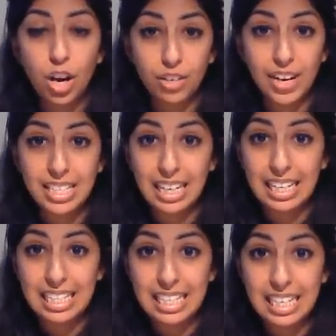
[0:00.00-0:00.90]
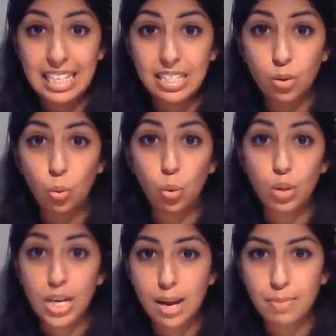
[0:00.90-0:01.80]
cardiovascular disease
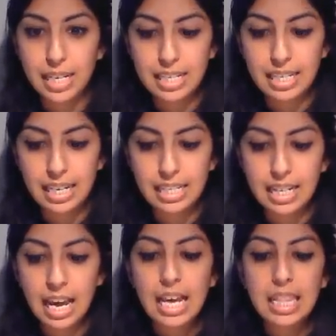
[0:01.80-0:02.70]
or diabetes,